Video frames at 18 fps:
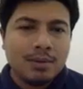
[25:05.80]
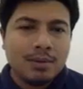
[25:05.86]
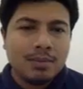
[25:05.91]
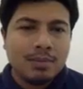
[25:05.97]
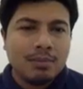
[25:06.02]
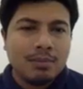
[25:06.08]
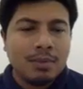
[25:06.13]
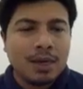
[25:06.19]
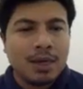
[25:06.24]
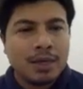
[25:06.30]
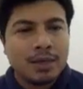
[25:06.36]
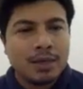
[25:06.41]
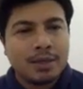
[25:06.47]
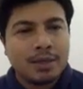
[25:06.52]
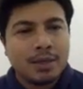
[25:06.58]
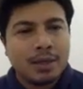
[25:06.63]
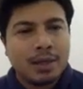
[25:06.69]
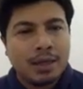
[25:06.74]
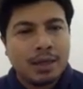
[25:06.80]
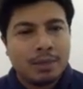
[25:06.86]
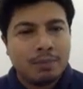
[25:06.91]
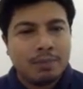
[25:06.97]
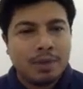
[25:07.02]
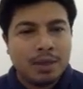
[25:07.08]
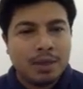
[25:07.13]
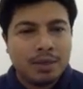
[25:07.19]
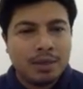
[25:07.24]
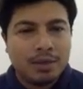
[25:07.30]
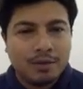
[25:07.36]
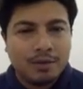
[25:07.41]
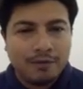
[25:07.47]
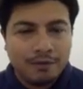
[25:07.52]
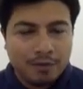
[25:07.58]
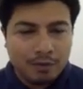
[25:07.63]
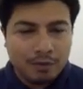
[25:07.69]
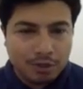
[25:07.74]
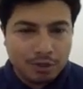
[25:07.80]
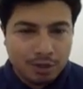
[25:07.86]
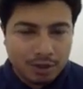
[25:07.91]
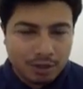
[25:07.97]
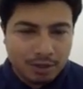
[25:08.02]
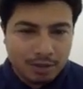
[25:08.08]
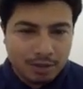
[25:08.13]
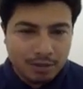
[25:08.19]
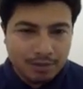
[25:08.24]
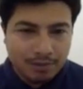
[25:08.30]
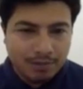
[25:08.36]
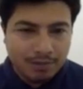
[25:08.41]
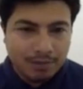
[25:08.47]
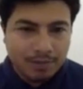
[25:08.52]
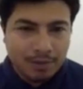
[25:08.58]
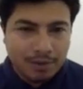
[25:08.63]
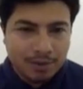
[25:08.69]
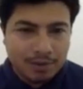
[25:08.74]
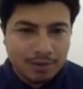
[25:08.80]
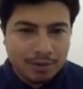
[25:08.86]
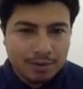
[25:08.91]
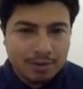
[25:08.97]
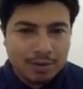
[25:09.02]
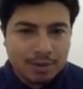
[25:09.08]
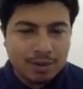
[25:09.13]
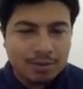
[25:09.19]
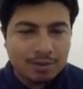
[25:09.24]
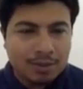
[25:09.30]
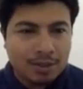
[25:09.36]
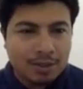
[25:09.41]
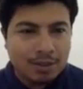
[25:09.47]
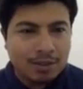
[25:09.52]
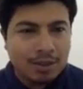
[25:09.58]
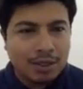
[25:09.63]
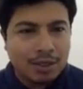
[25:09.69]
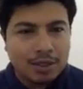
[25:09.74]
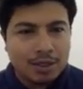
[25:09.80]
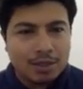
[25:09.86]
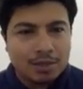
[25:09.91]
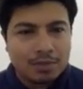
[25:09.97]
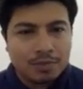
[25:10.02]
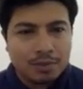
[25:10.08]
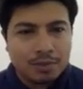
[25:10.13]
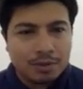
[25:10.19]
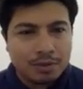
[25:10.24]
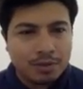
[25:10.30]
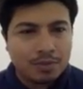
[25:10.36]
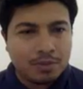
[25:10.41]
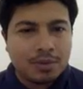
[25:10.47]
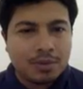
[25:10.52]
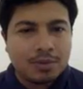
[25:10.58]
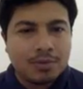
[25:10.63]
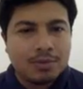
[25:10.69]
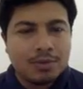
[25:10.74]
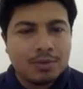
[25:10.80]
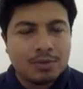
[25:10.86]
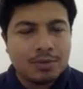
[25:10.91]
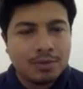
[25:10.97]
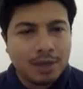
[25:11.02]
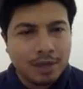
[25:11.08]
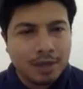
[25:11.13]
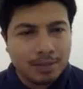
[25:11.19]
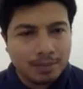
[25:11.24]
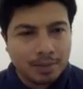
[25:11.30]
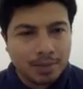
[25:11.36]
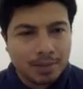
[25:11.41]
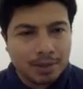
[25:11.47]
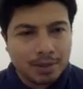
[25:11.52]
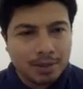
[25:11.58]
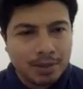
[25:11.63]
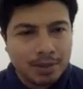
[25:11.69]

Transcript: might happen in the future. So something that is possible to happen.